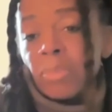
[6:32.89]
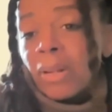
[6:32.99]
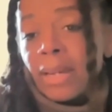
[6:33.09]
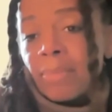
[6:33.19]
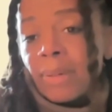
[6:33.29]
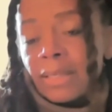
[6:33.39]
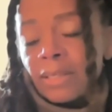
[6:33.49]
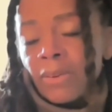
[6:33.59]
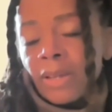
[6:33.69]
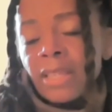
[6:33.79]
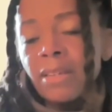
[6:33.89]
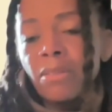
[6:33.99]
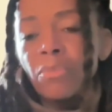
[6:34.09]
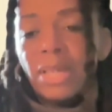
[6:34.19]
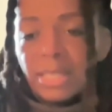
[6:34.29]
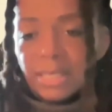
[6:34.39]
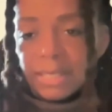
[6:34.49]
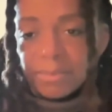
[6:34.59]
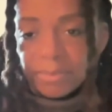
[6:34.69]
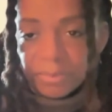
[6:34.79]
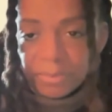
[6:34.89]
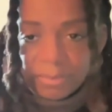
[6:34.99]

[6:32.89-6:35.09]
people like me. So I think the reason